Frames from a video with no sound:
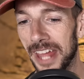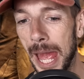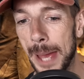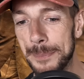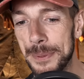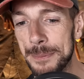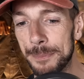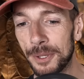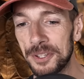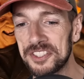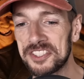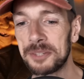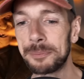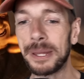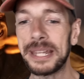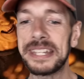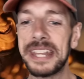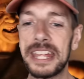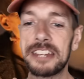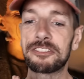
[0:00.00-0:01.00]
Happy Monster
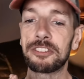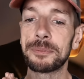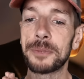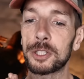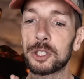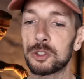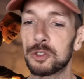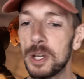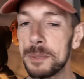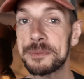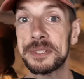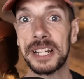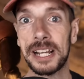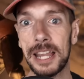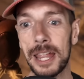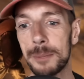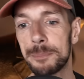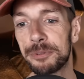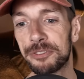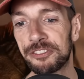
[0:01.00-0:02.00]
Monday from the Crypt
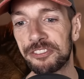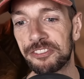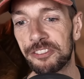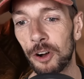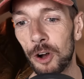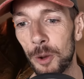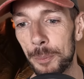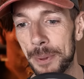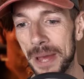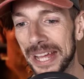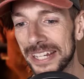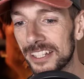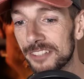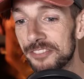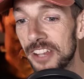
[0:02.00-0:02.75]
Club 4-pack,